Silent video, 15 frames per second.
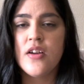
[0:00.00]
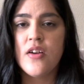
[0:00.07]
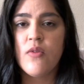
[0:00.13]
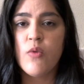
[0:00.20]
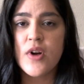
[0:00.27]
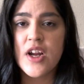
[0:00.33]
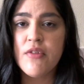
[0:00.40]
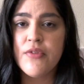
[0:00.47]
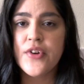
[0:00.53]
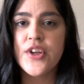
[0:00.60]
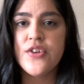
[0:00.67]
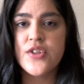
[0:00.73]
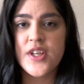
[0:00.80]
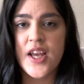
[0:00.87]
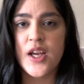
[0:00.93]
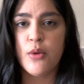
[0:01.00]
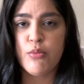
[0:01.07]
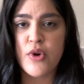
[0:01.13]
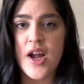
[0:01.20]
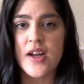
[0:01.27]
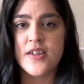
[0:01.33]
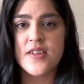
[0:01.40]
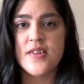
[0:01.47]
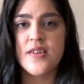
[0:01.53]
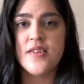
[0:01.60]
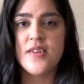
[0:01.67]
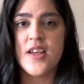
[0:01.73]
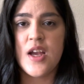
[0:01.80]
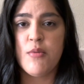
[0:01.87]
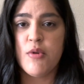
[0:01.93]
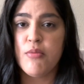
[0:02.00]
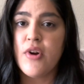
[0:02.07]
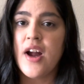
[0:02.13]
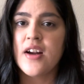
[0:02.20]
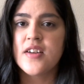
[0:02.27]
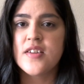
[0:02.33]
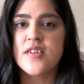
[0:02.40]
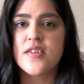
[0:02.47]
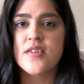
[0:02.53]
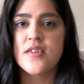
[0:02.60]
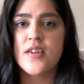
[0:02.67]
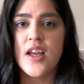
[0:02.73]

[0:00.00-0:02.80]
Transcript: whenever you take a practice exam or practice